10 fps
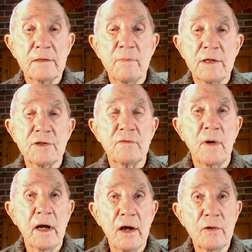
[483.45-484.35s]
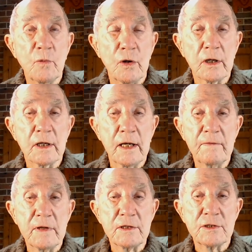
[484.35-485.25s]
much of my own work in
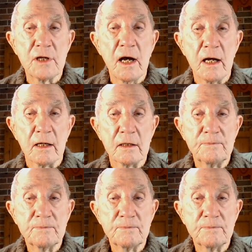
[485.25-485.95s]
this style.